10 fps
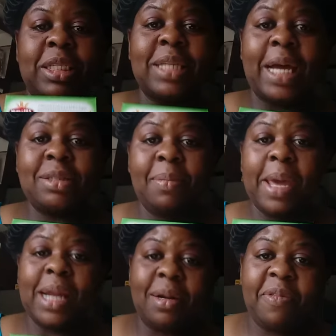It's actually
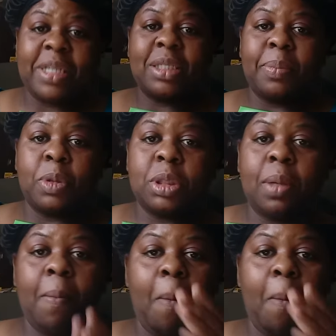made out of vegetables.